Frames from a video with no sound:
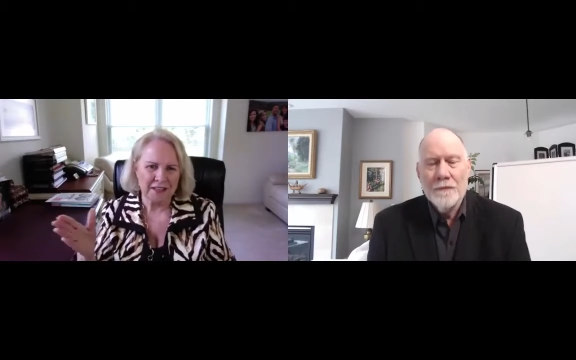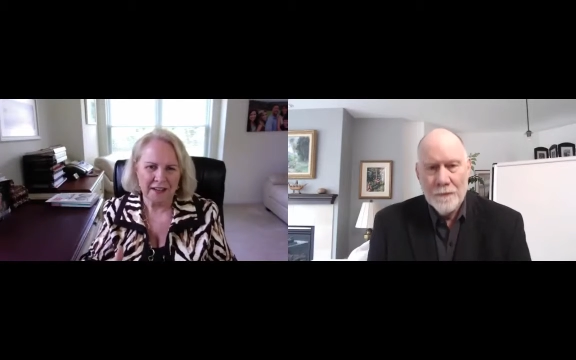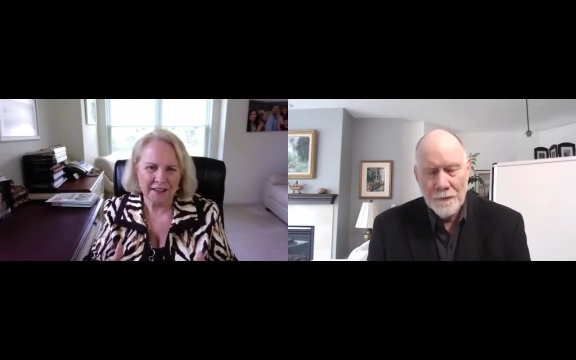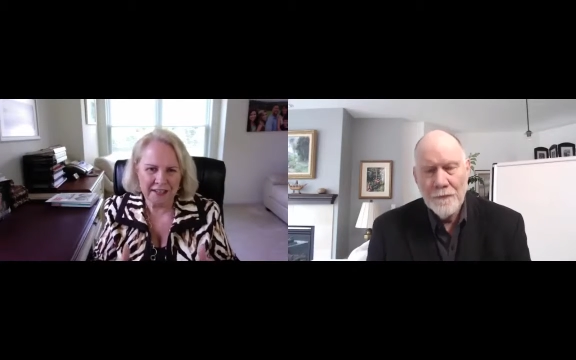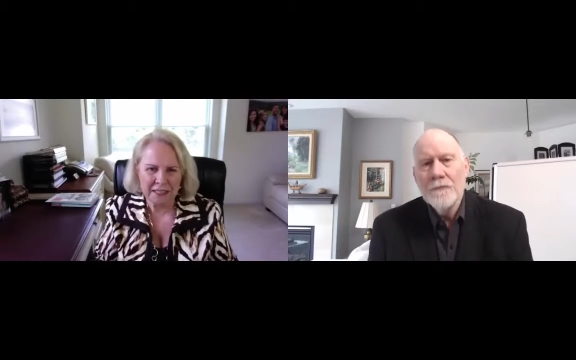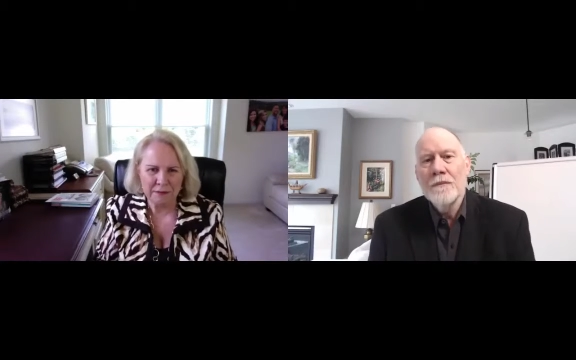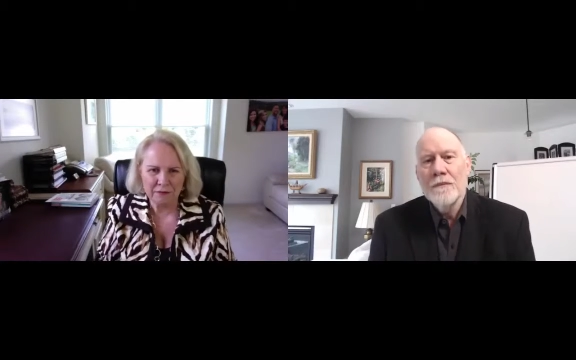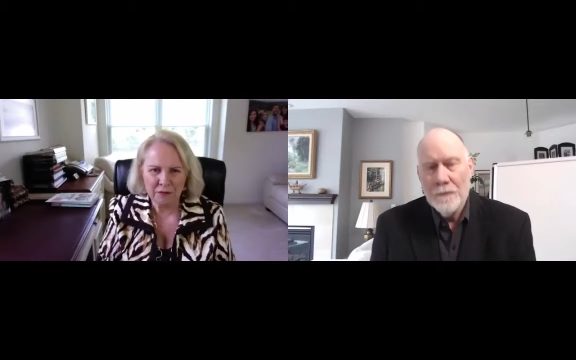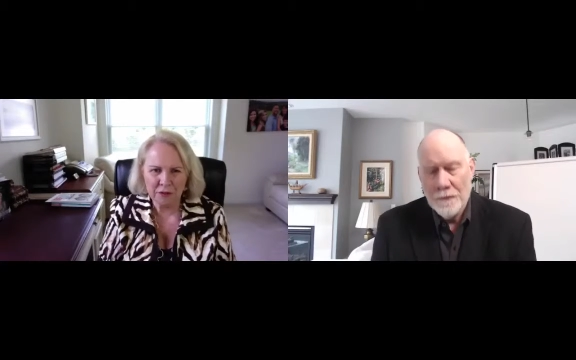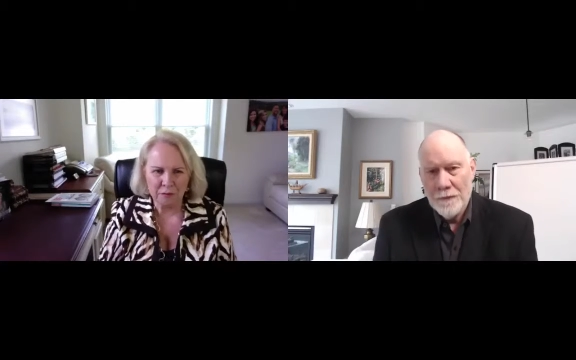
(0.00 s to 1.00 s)
Speaker 1: I need to be
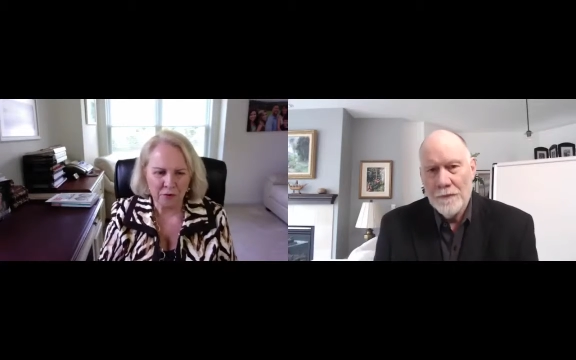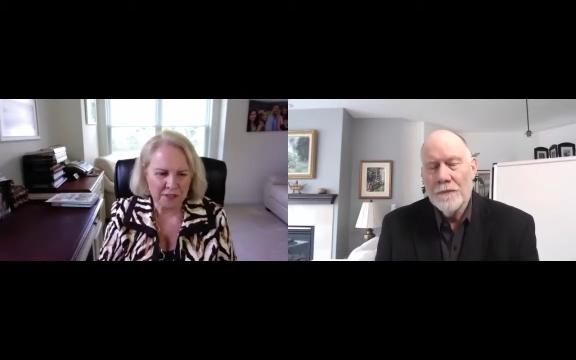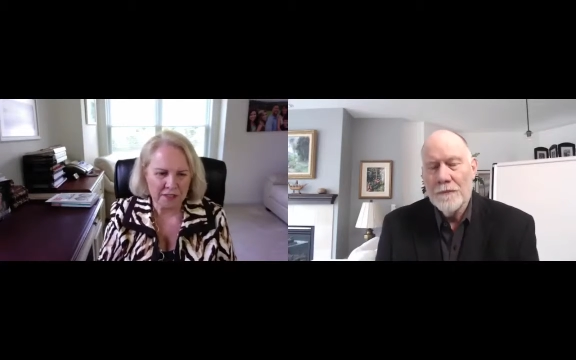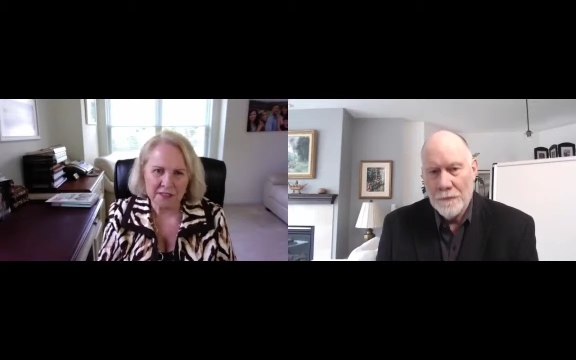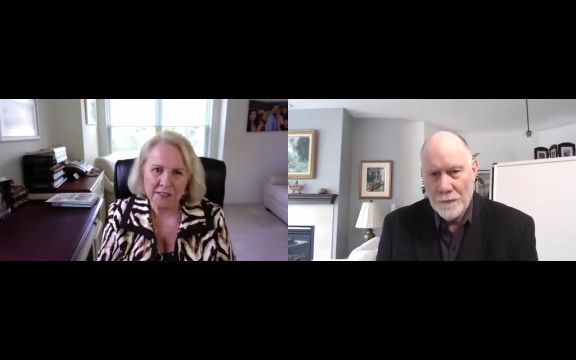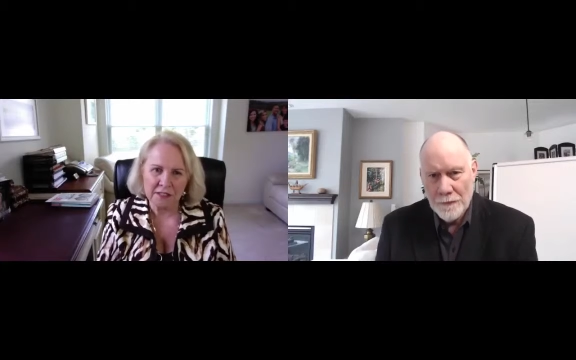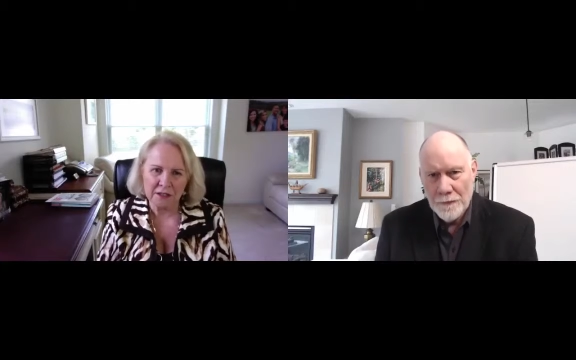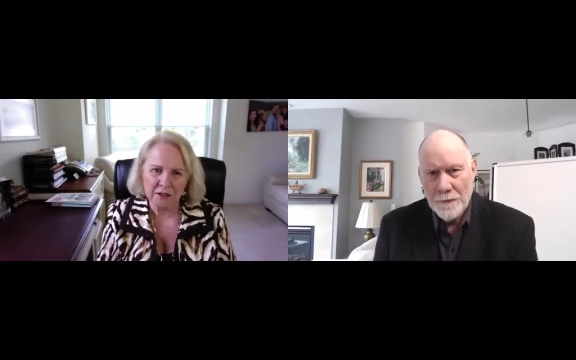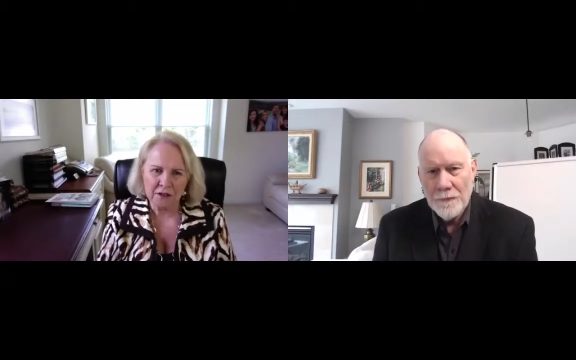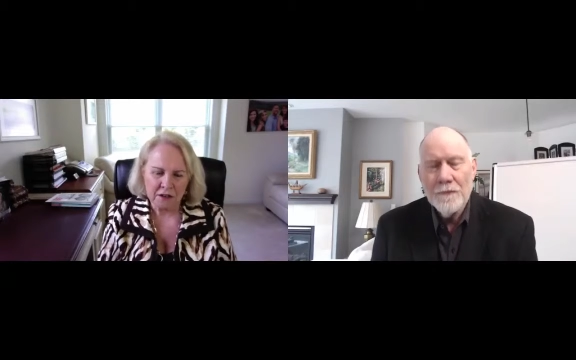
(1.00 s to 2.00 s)
fully present
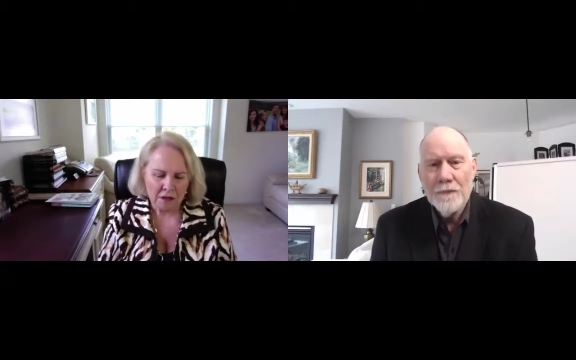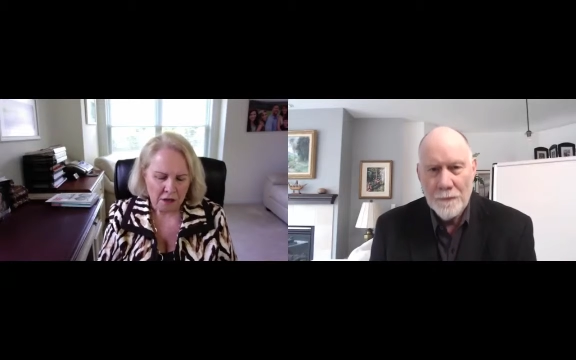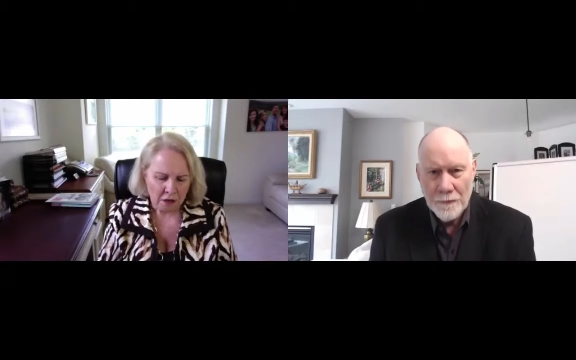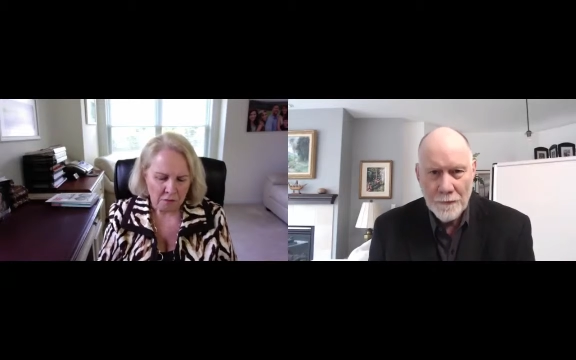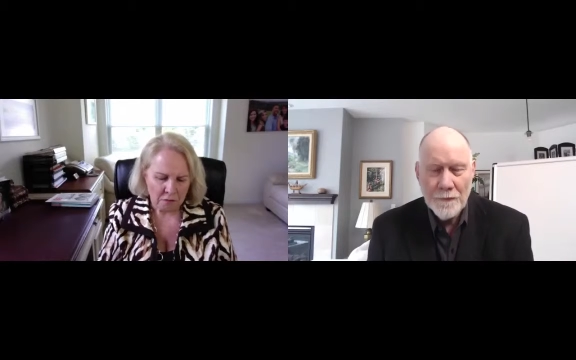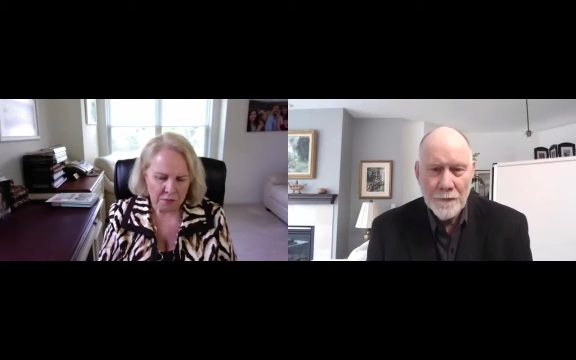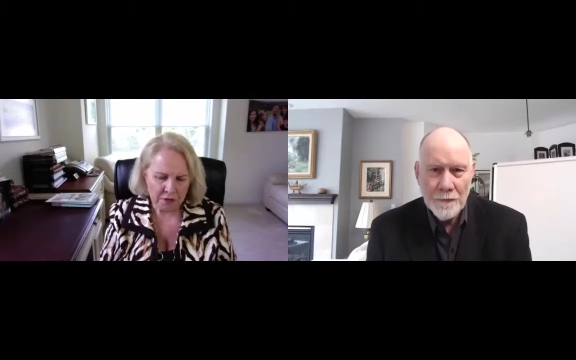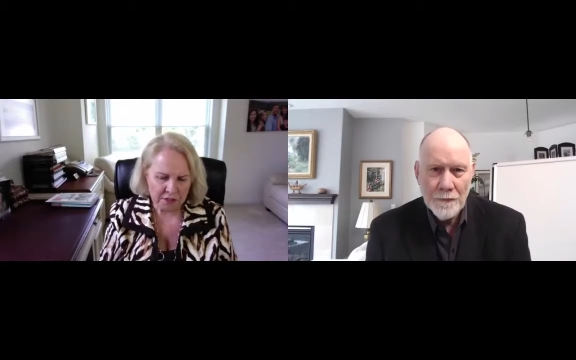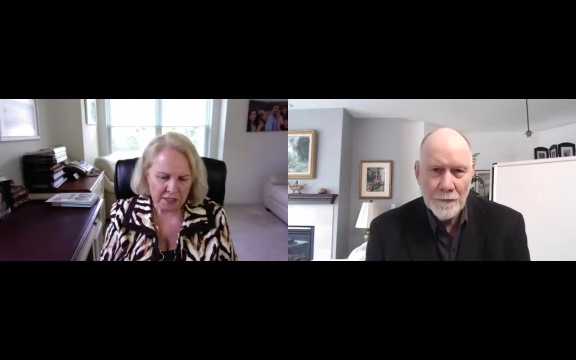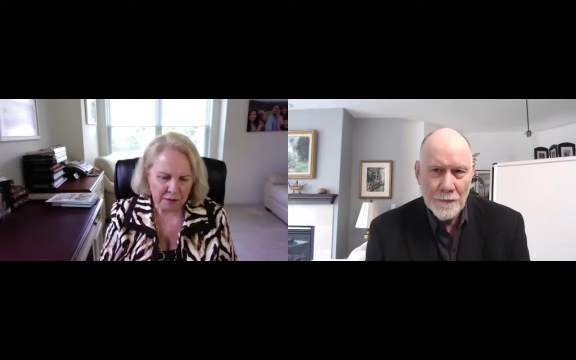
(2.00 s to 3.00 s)
here,
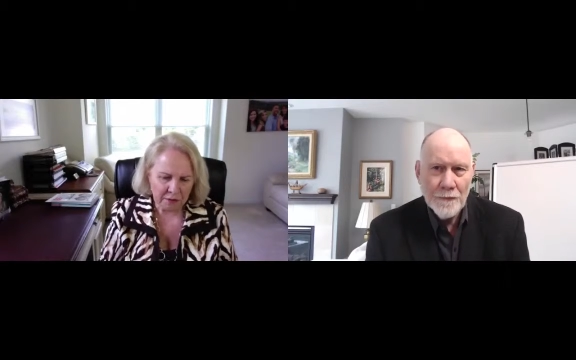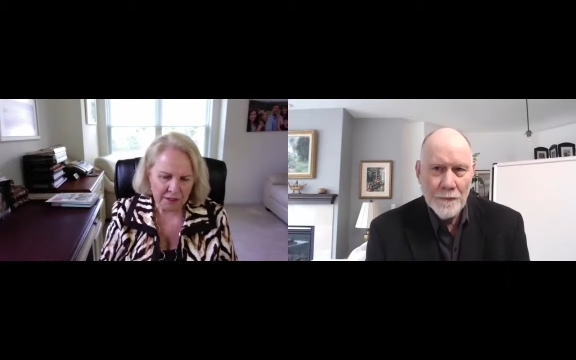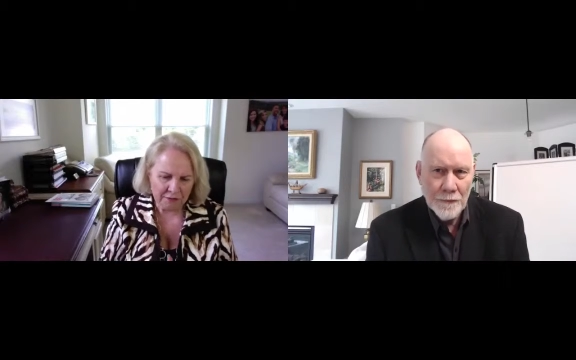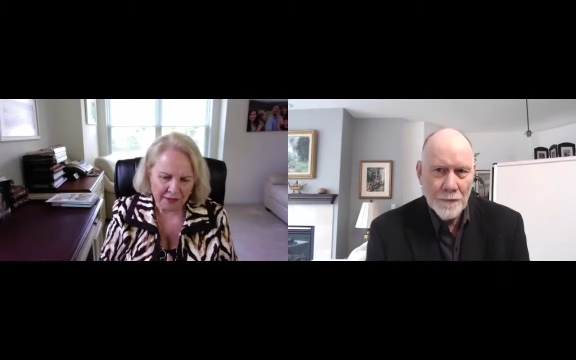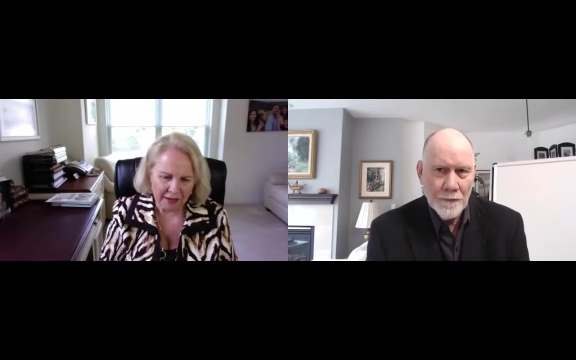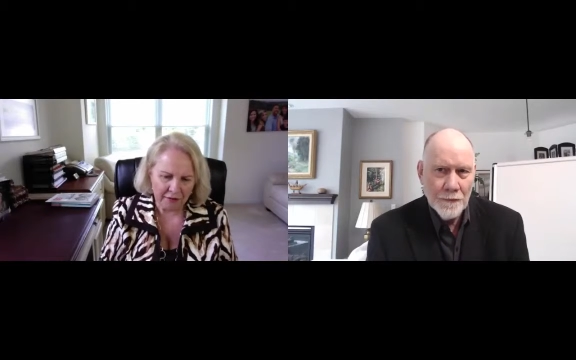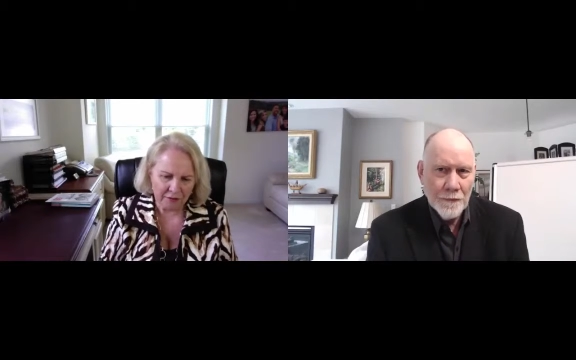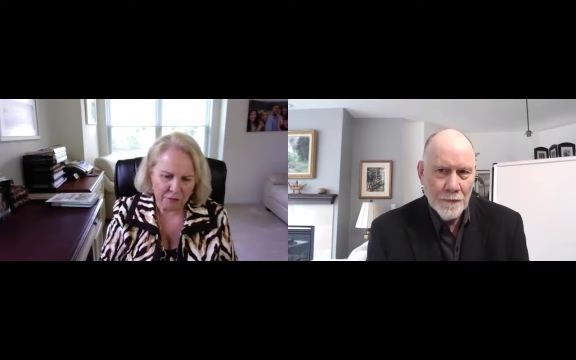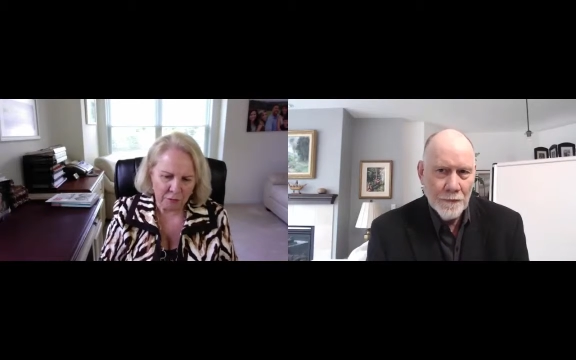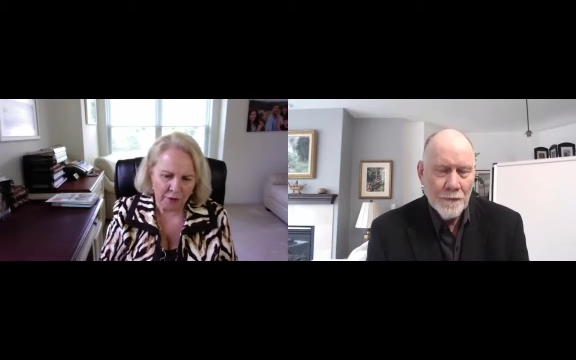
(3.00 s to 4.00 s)
because I believe
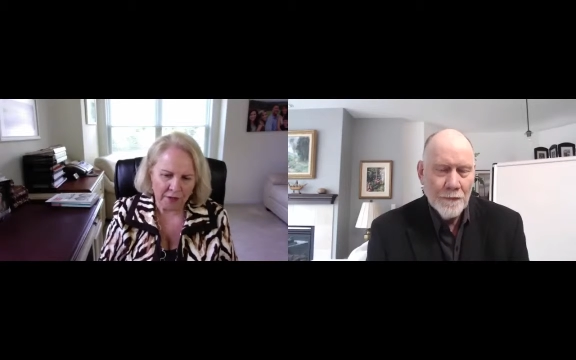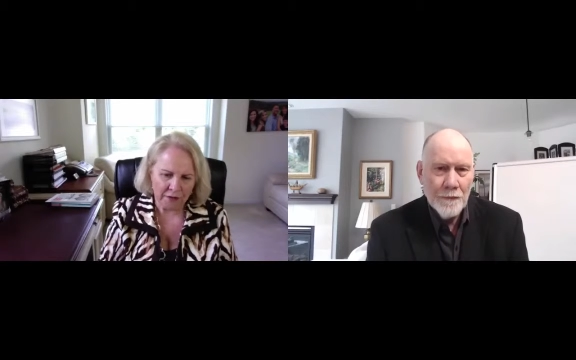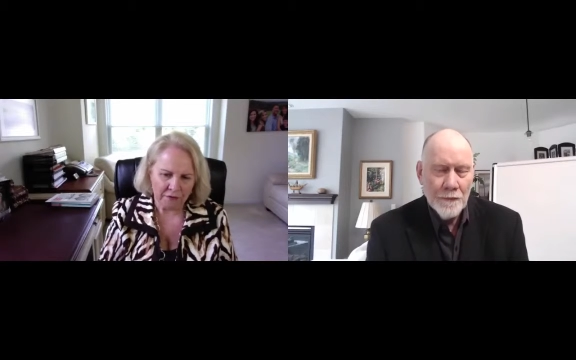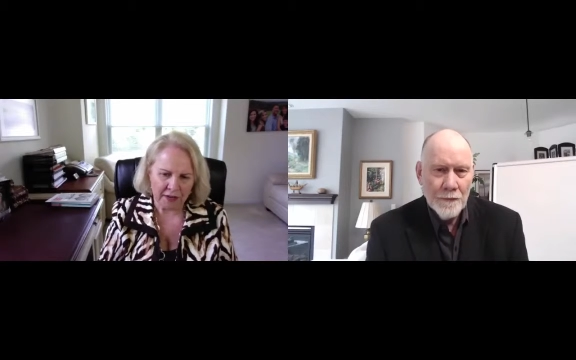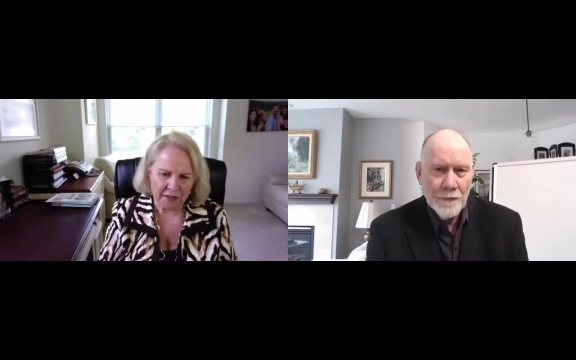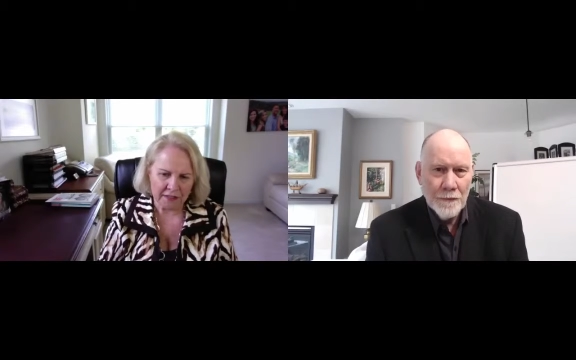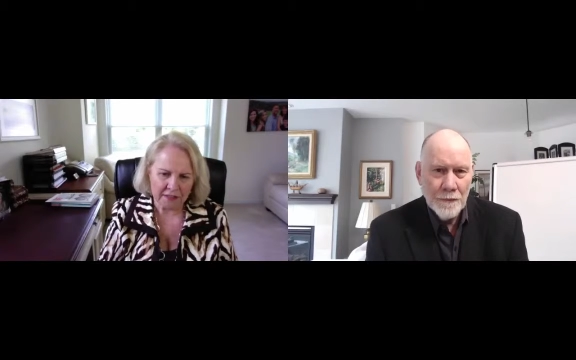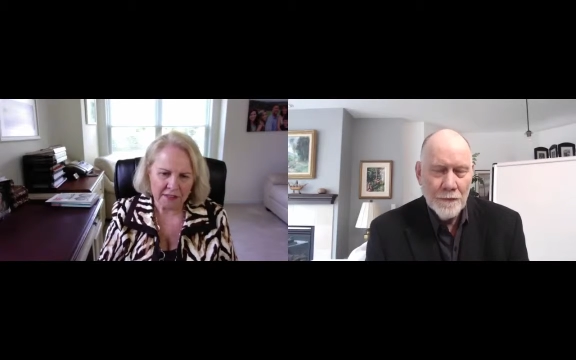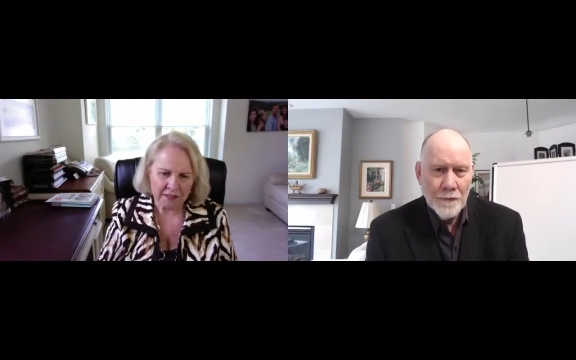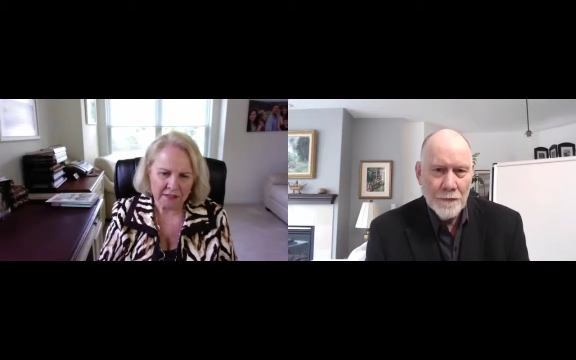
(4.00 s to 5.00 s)
every one of us,